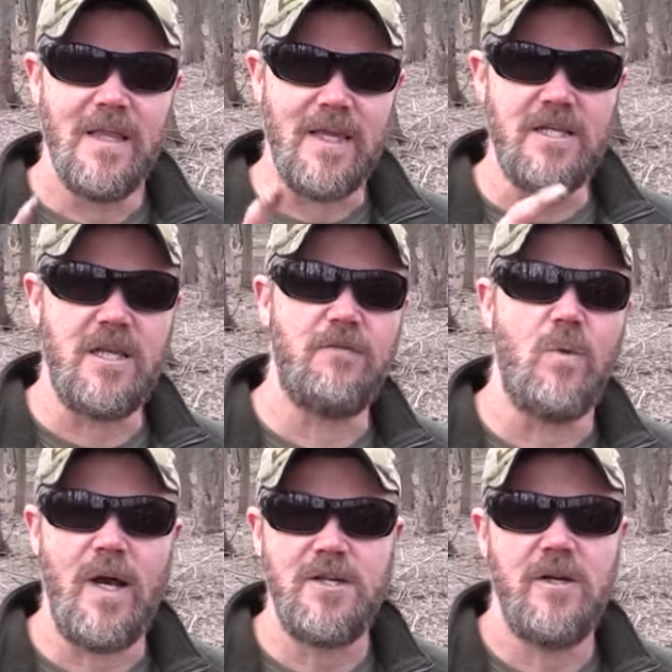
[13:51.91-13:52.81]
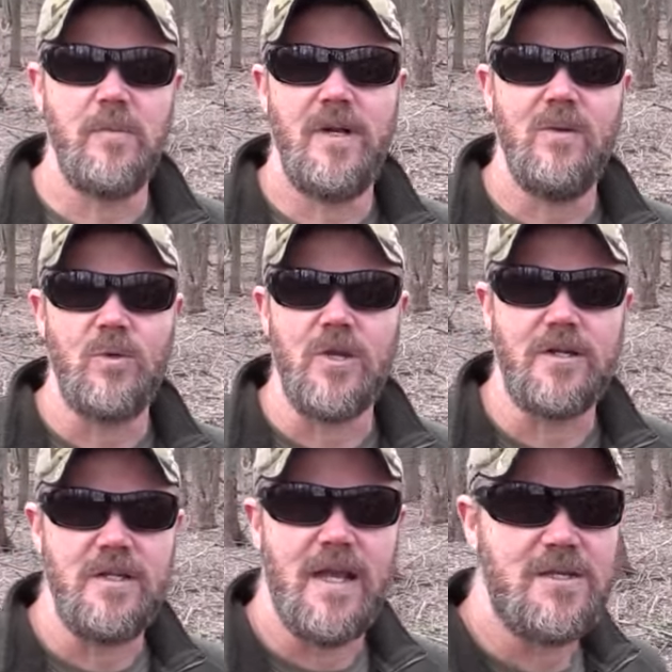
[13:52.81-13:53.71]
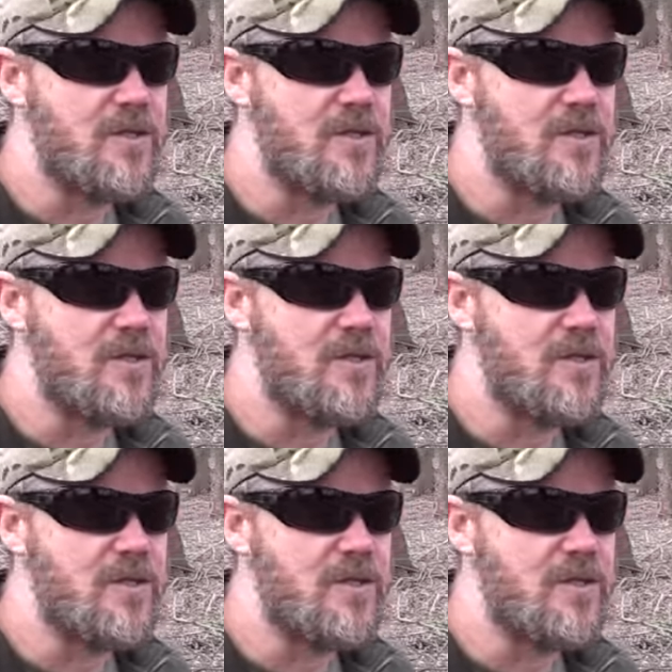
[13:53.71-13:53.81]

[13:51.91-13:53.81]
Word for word: Thanks again for watching, everybody. We'll talk to you guys